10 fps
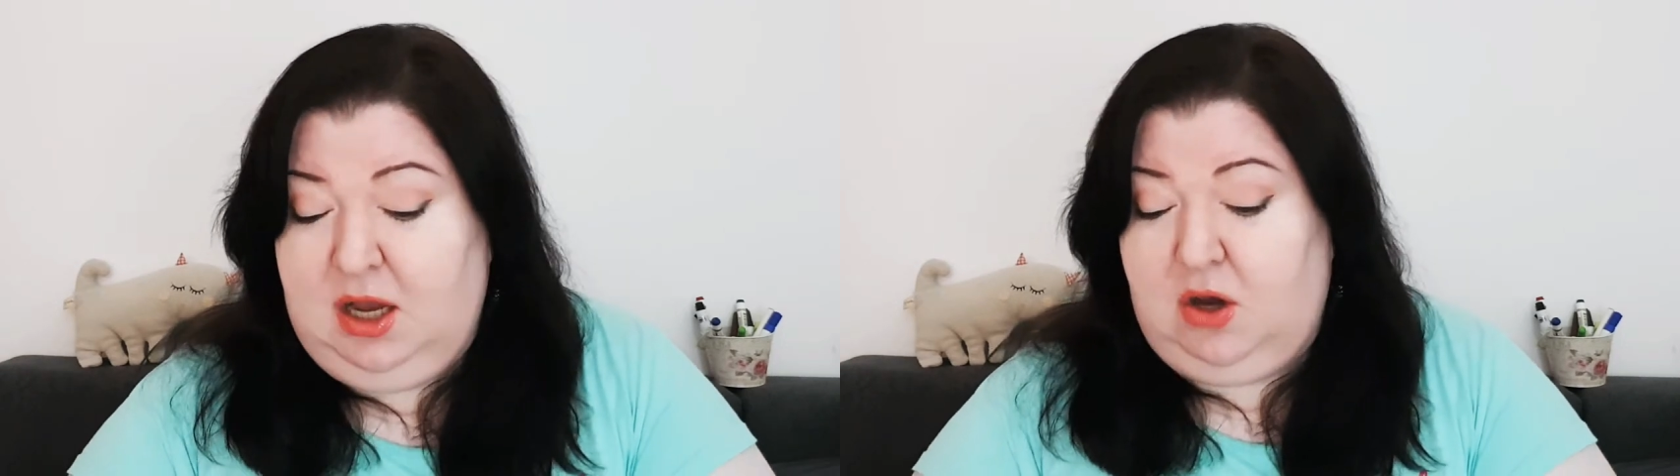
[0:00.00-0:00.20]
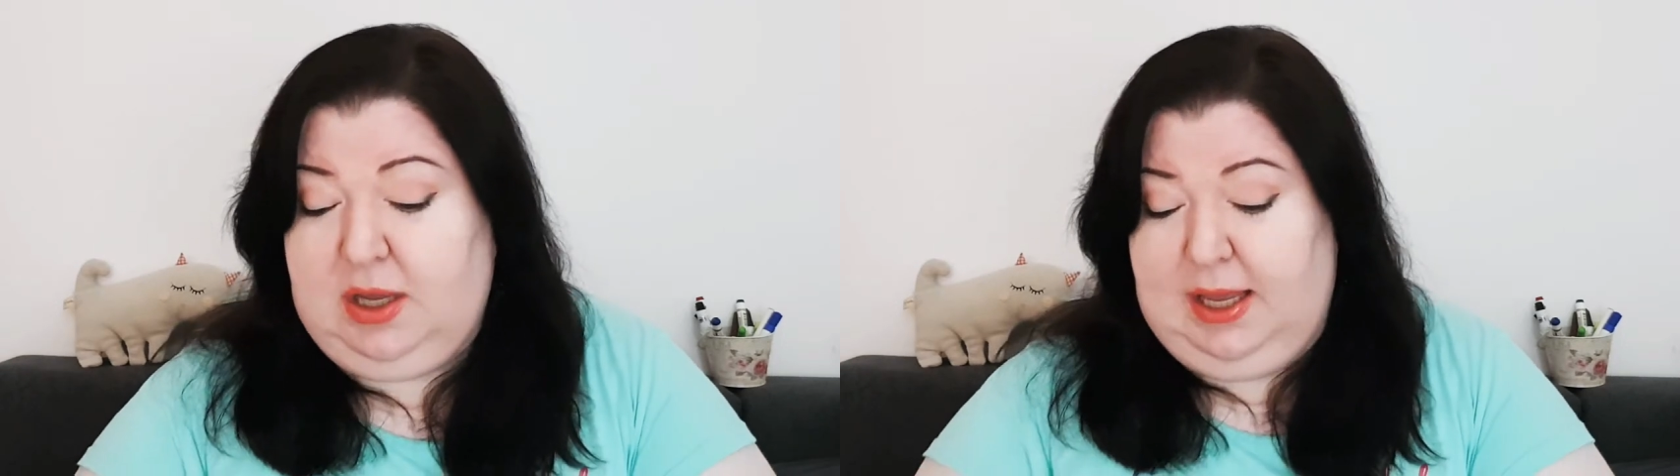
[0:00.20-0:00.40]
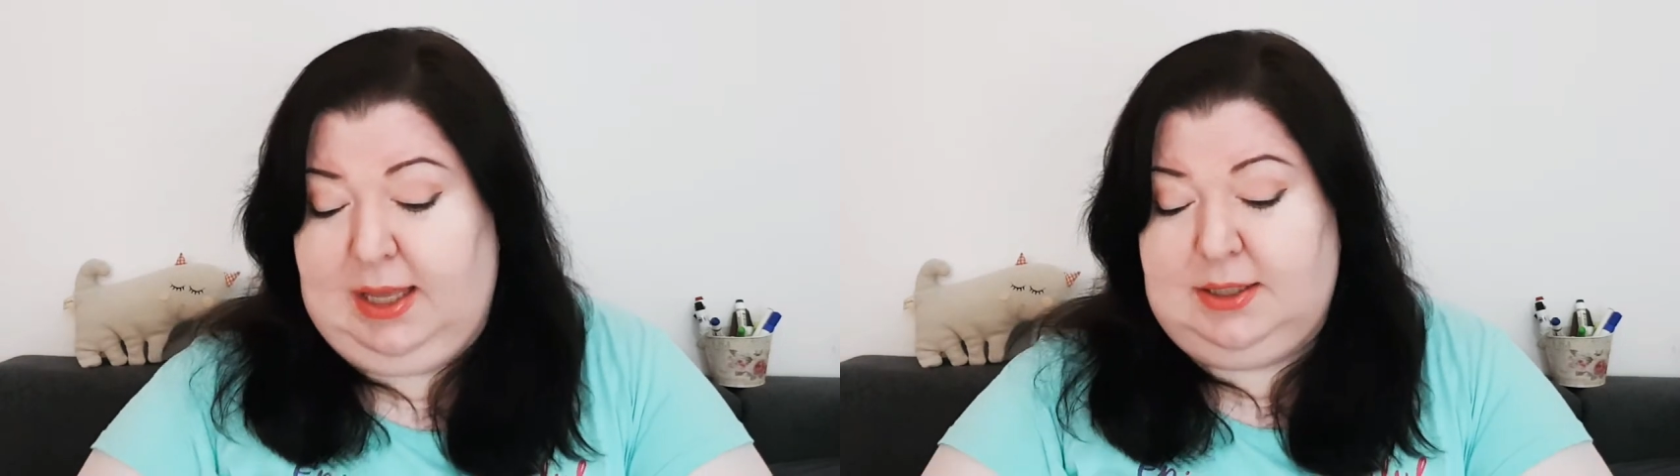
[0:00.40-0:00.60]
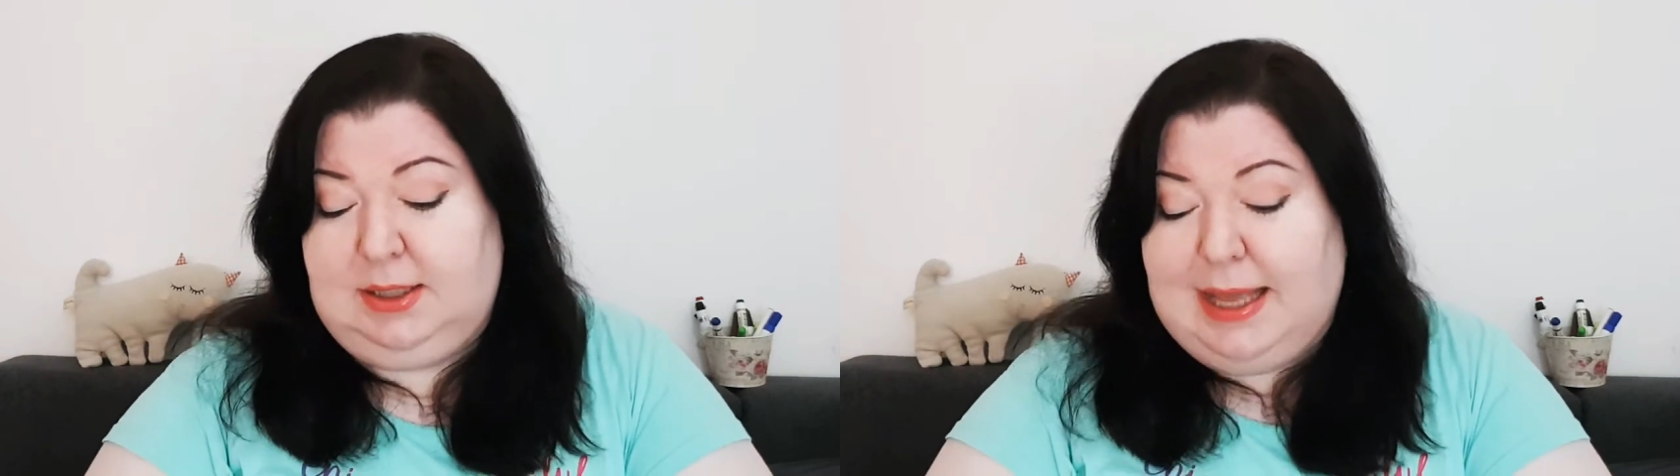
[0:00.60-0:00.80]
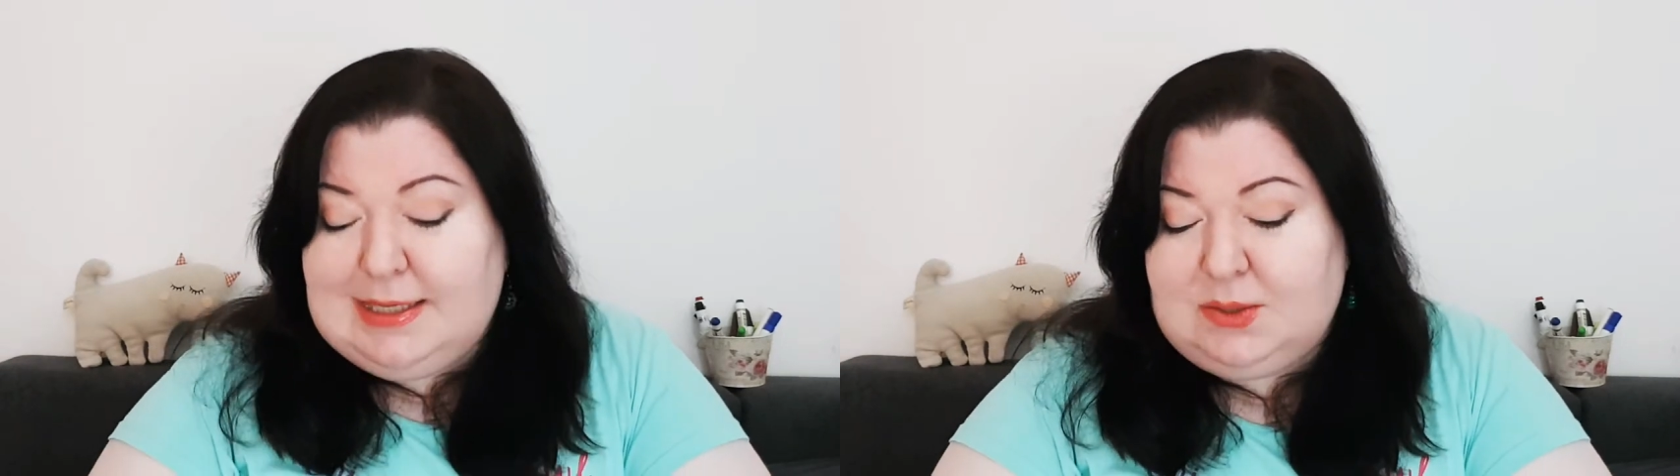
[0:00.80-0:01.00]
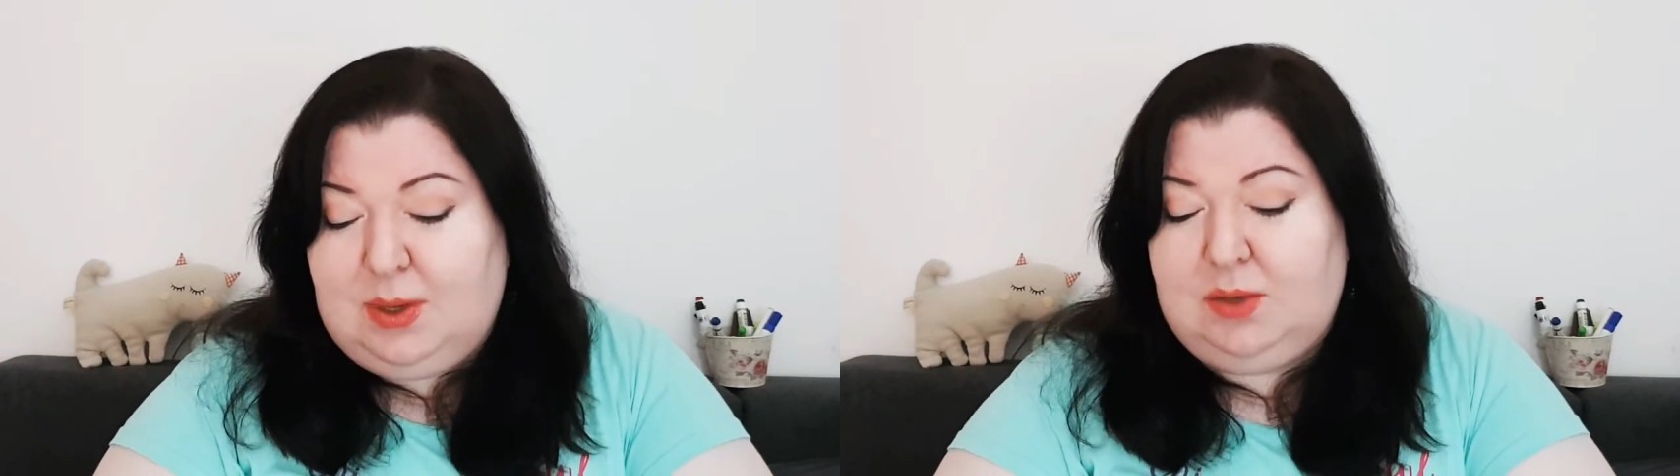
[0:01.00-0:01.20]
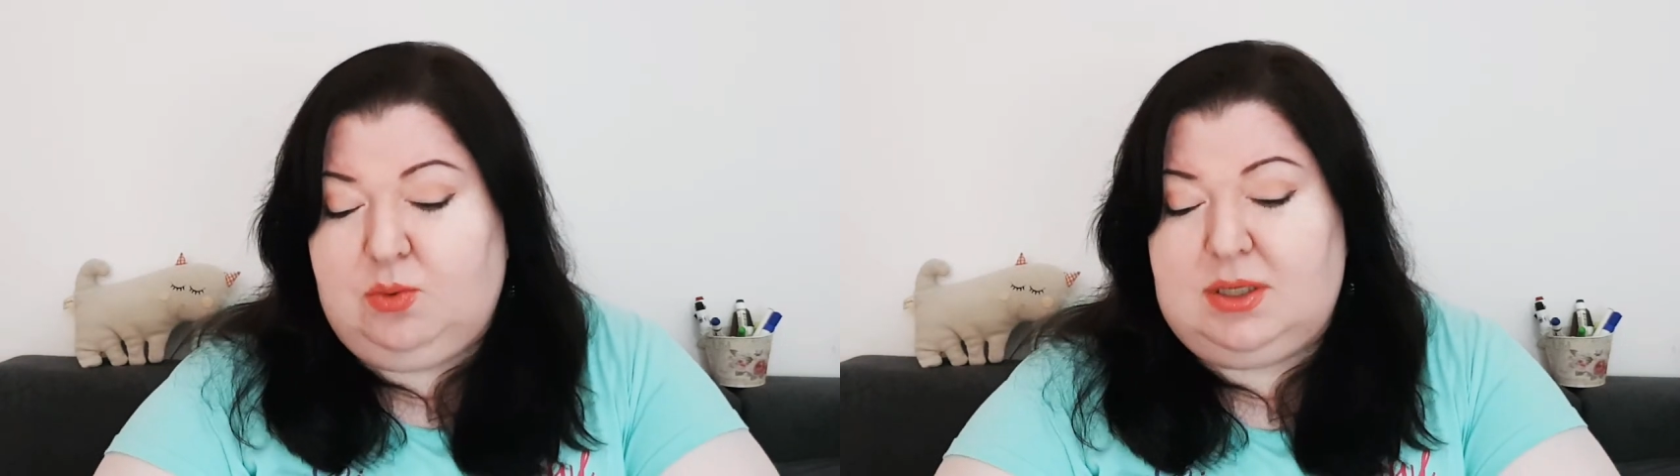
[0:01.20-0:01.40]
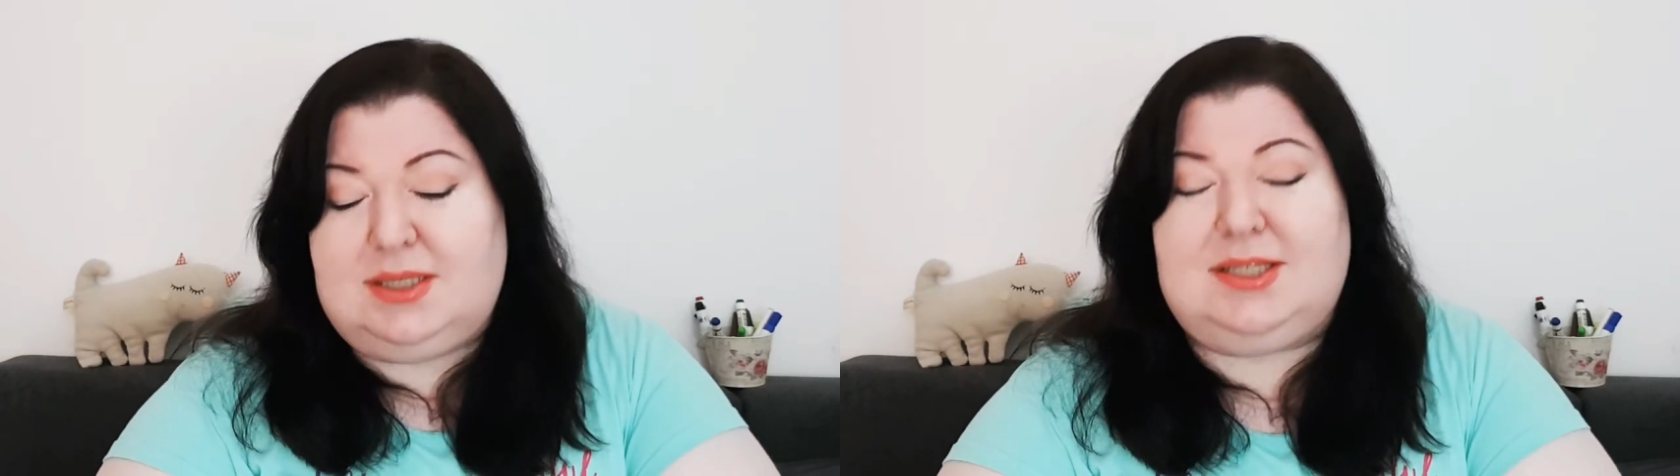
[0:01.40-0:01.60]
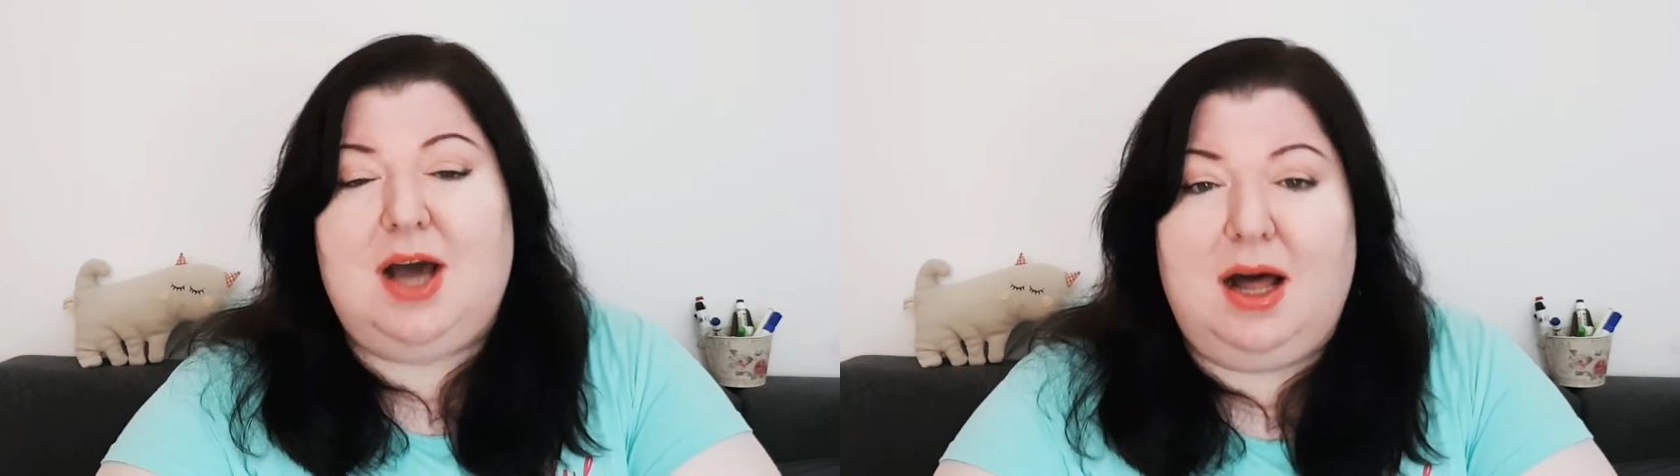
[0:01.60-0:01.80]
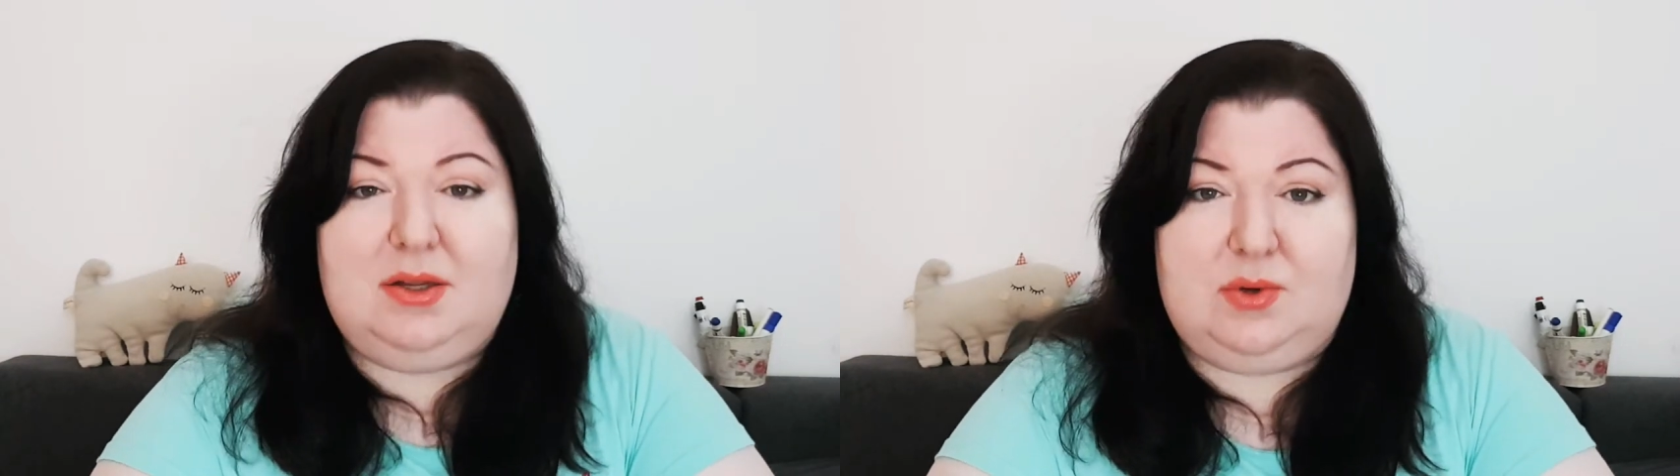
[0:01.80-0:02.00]
Okay, and the last one was
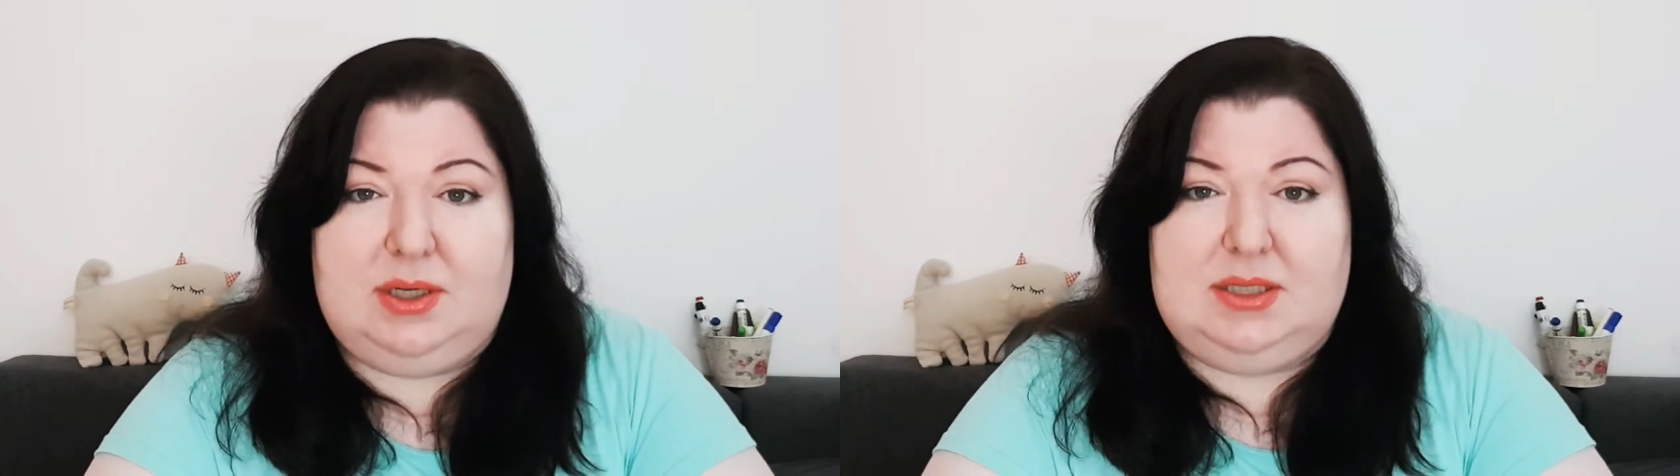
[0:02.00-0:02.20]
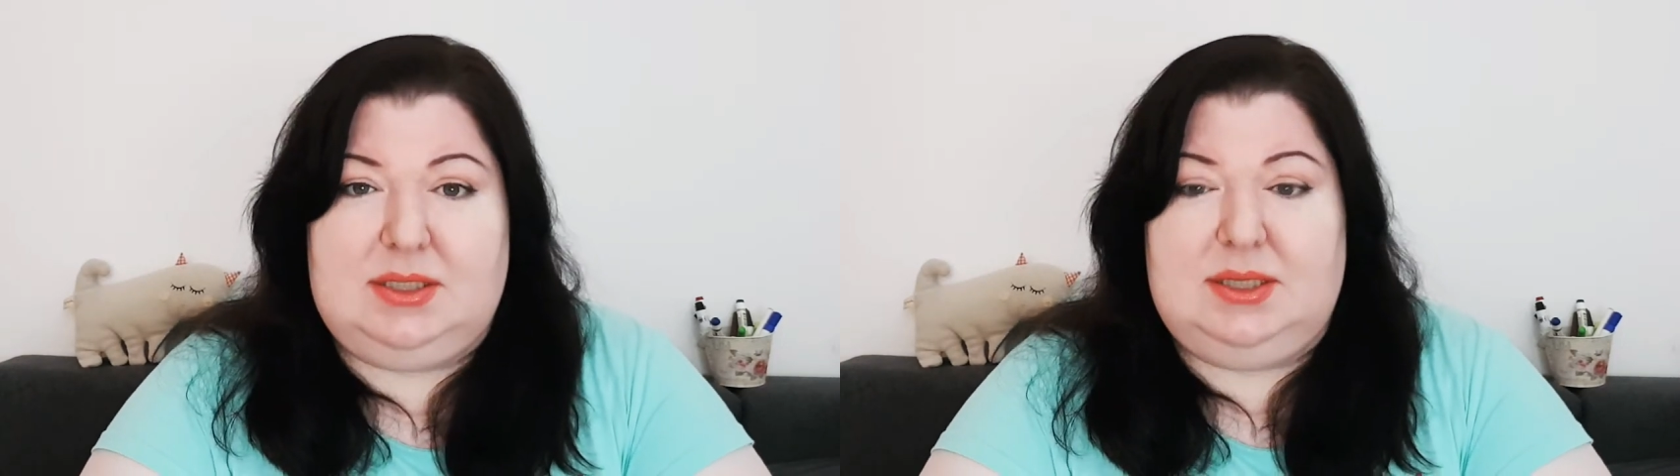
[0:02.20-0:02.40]
tolerance.